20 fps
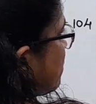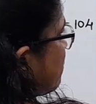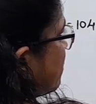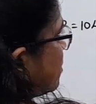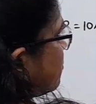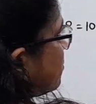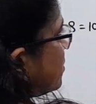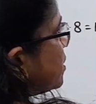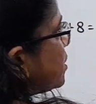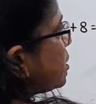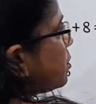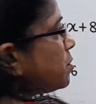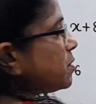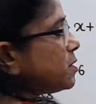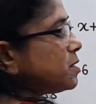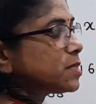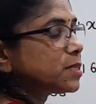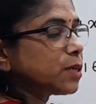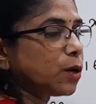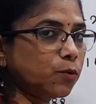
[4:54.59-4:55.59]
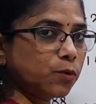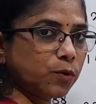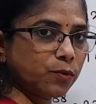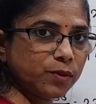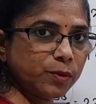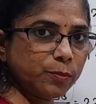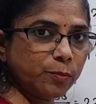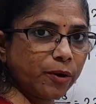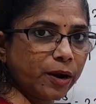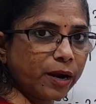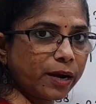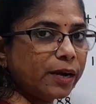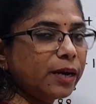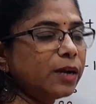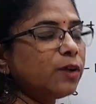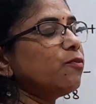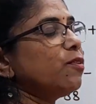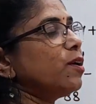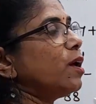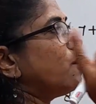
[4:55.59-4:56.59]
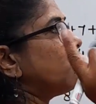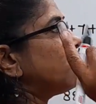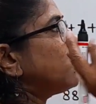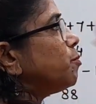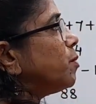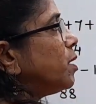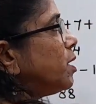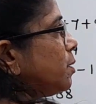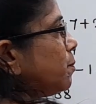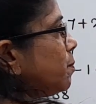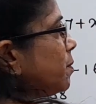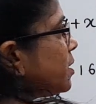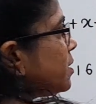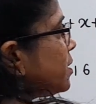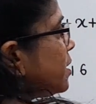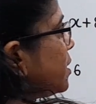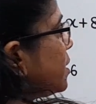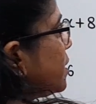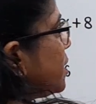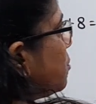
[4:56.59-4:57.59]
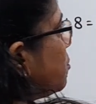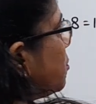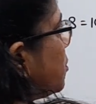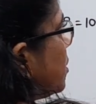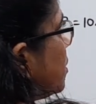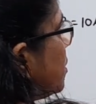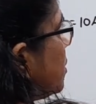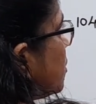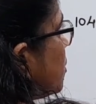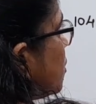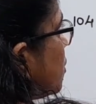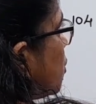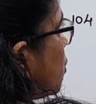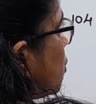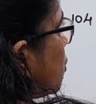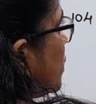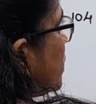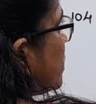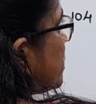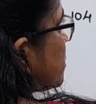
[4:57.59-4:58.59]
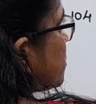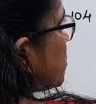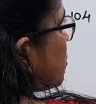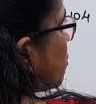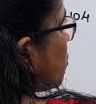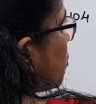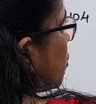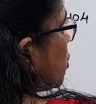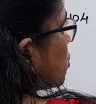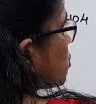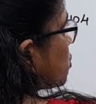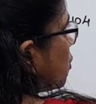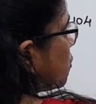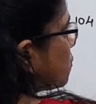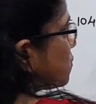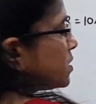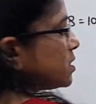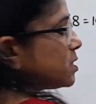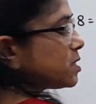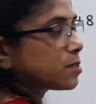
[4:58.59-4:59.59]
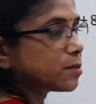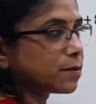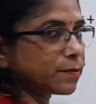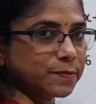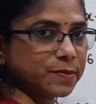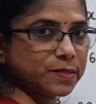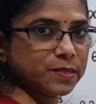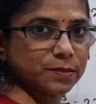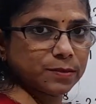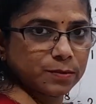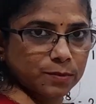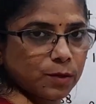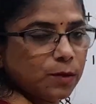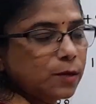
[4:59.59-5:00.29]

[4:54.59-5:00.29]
Whenever the number is out of the bracket, we have to multiply that number with both of these terms.